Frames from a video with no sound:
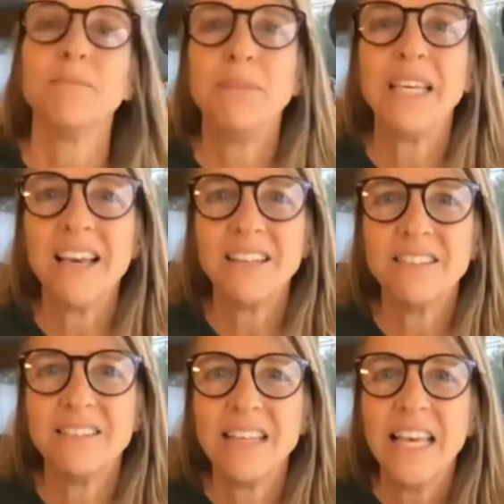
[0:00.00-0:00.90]

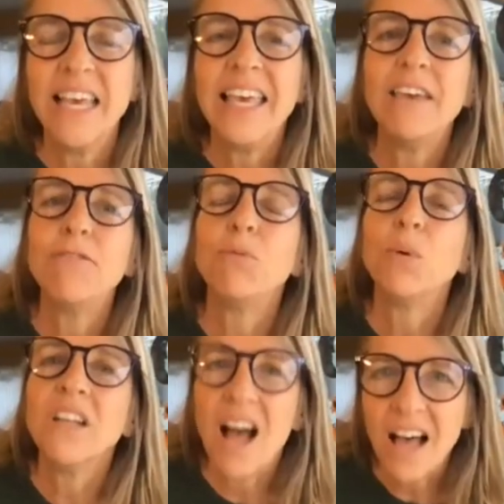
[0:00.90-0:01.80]
Because if we're
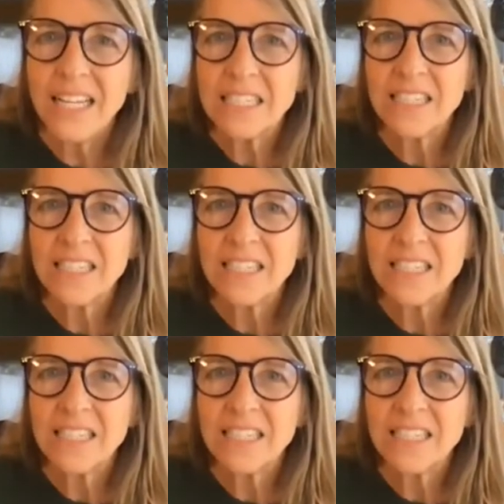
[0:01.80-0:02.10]
not